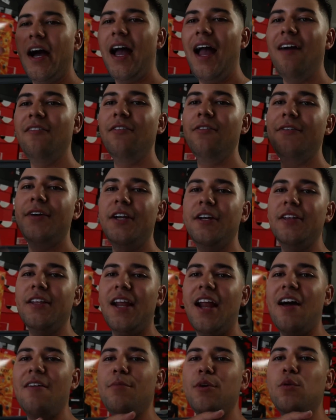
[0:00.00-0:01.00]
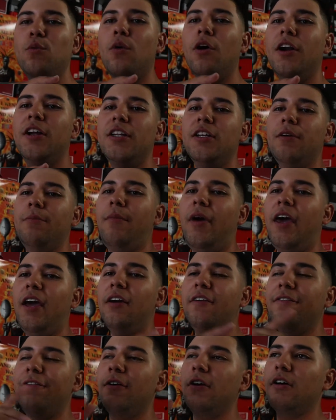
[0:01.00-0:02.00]
I have a video that I've been wanting to
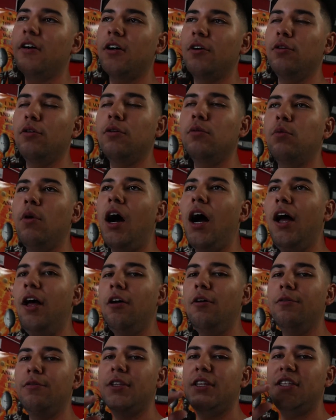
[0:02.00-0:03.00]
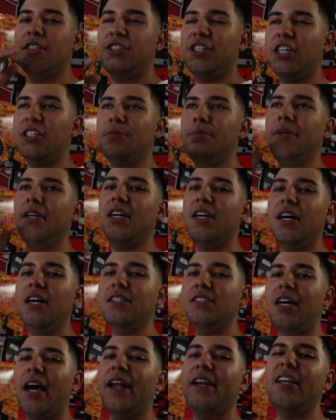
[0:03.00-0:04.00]
make for a cool while just
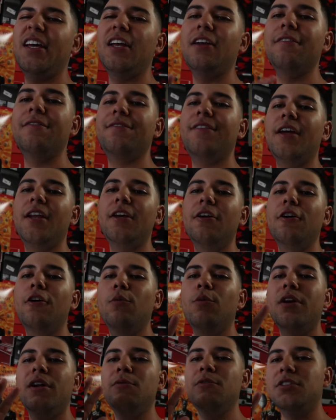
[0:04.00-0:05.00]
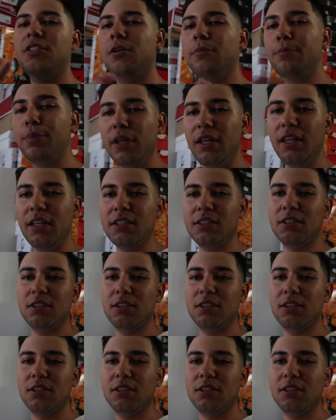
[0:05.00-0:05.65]
because I did a video when it was completely